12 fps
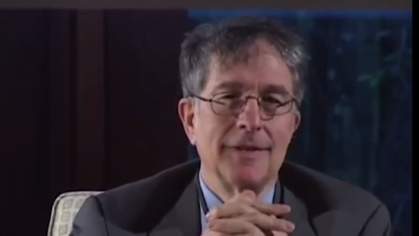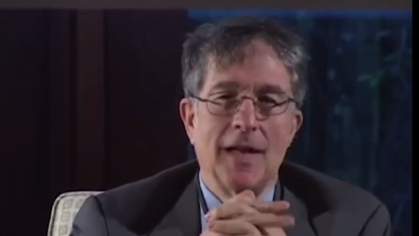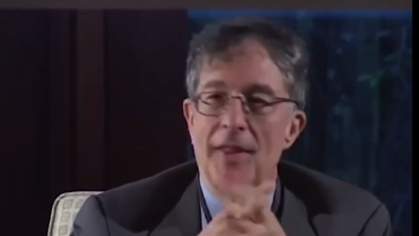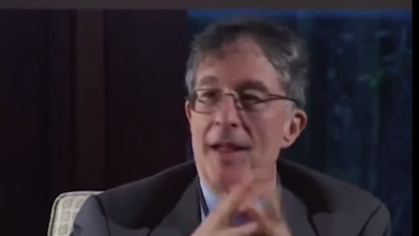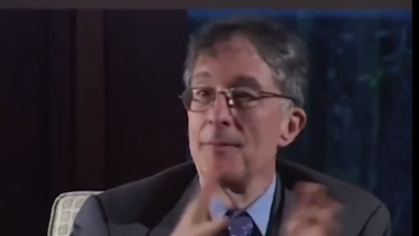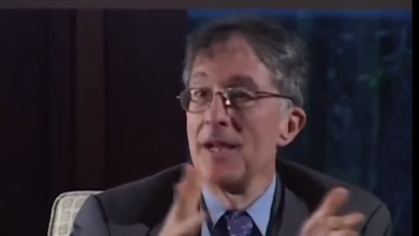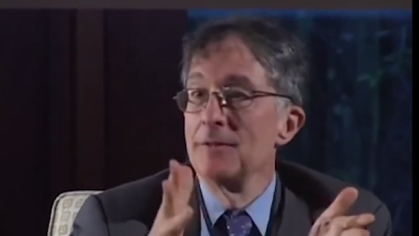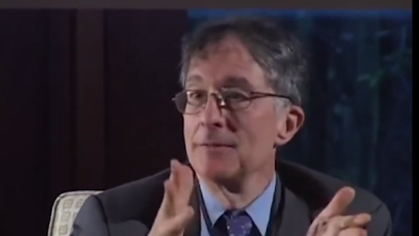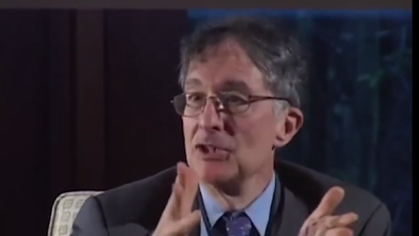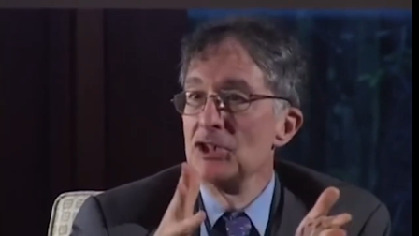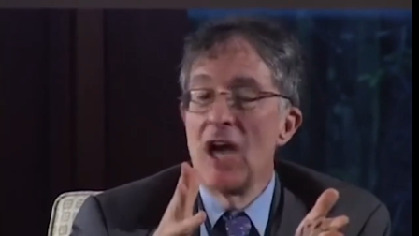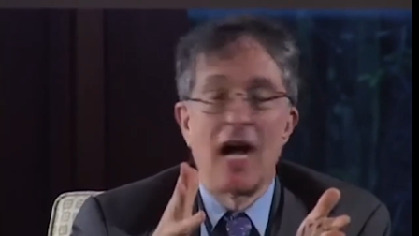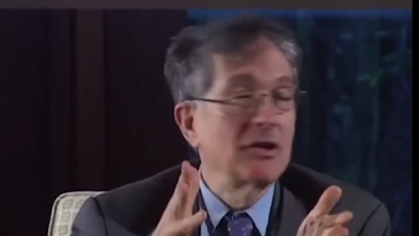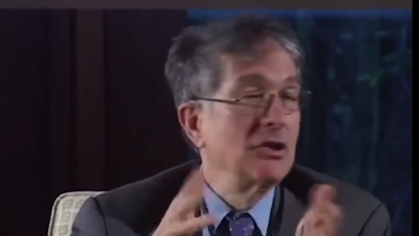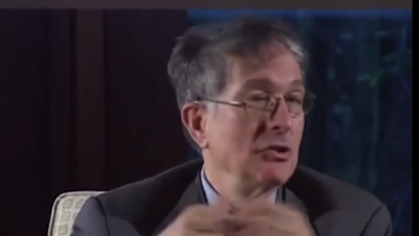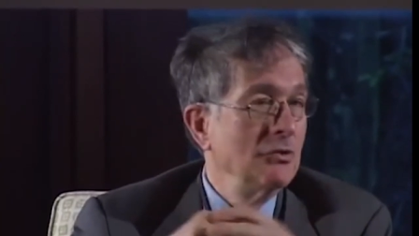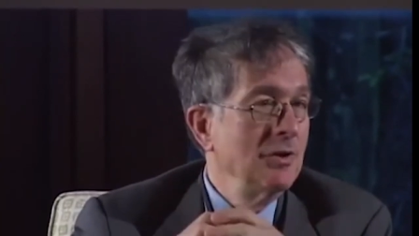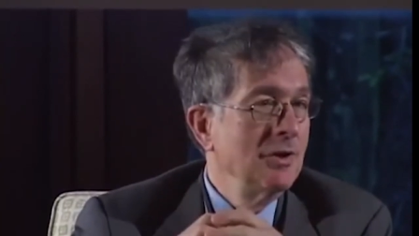Now that may
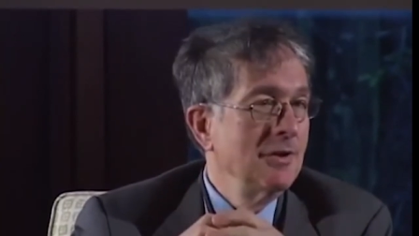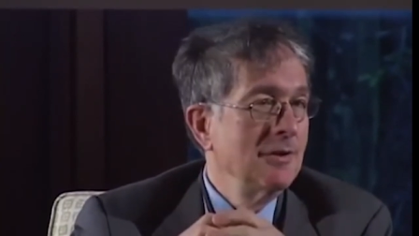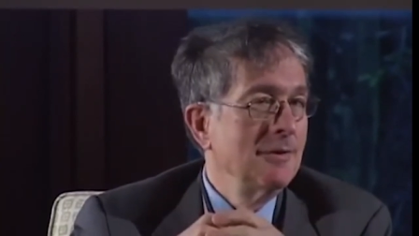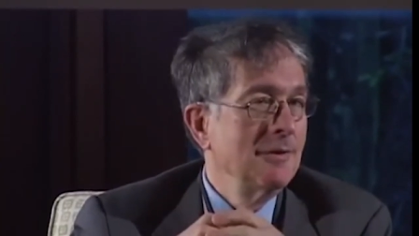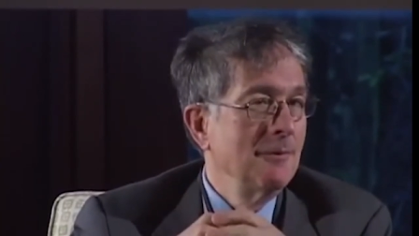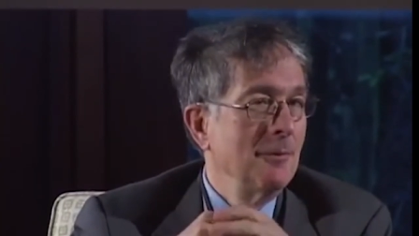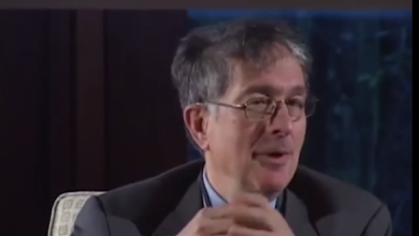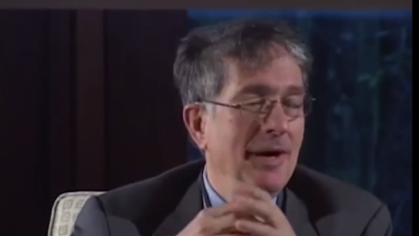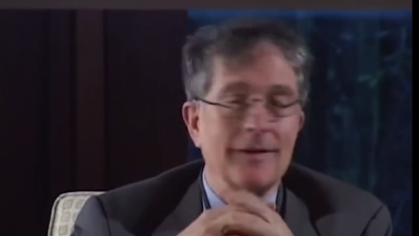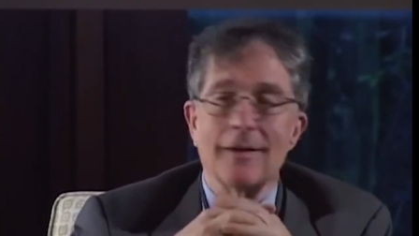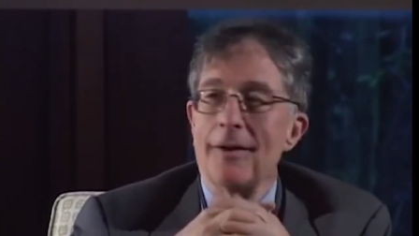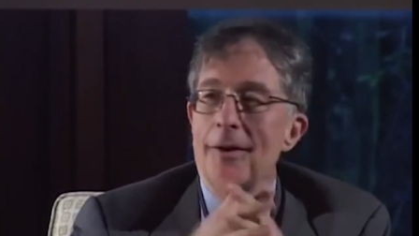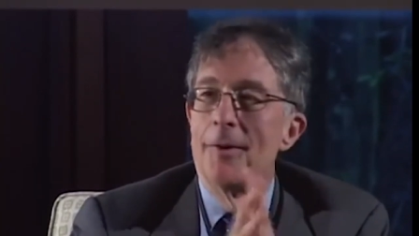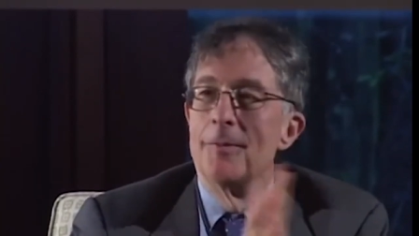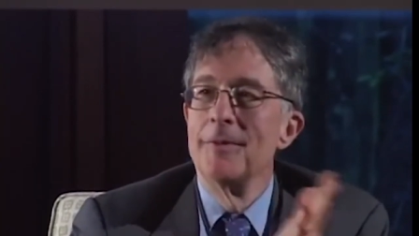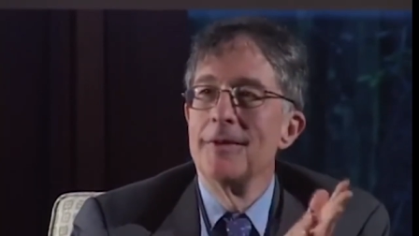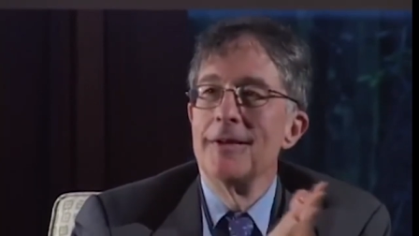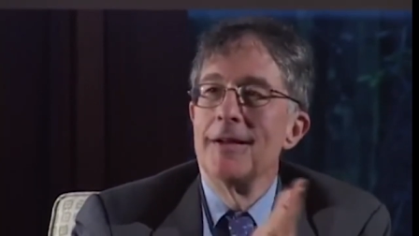shock you, but
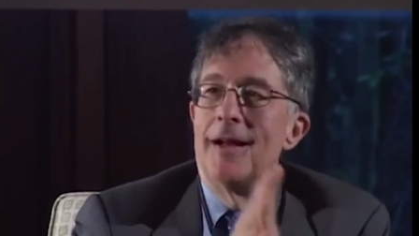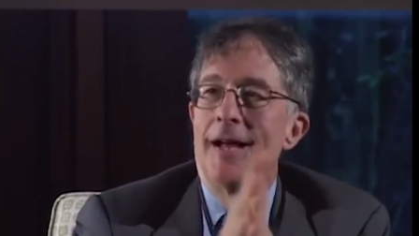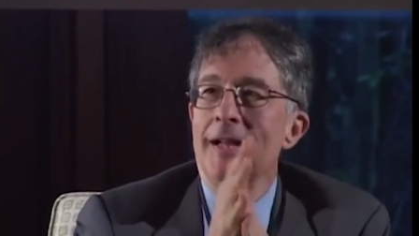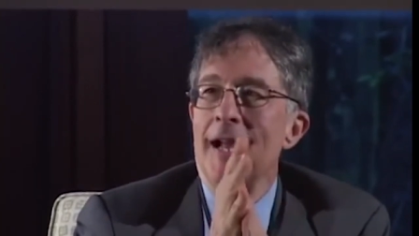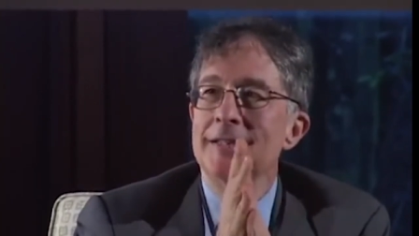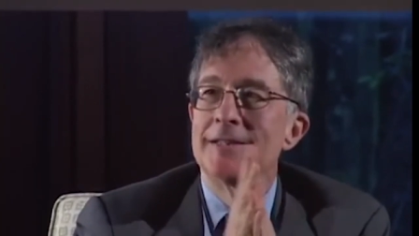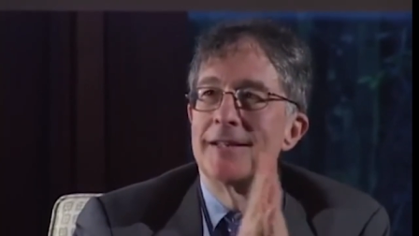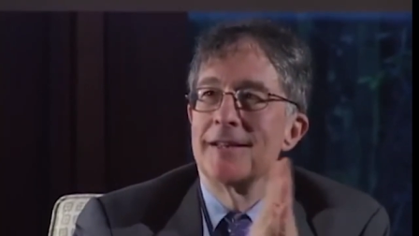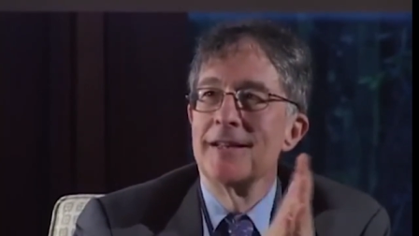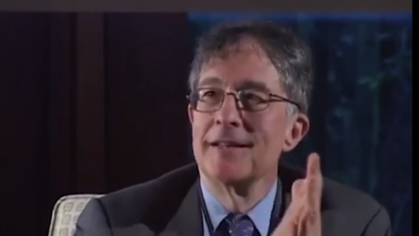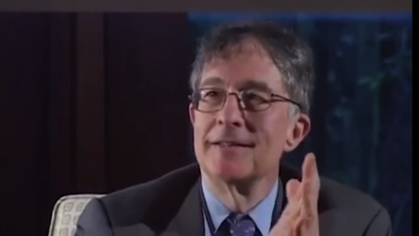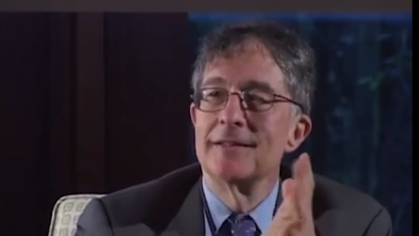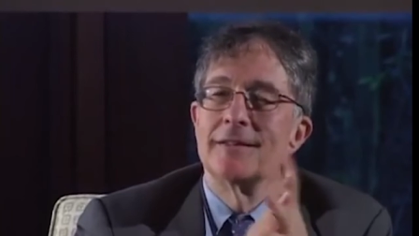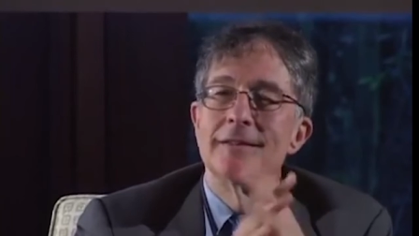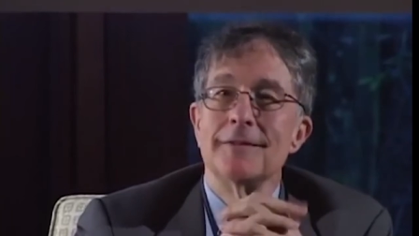um, I actually think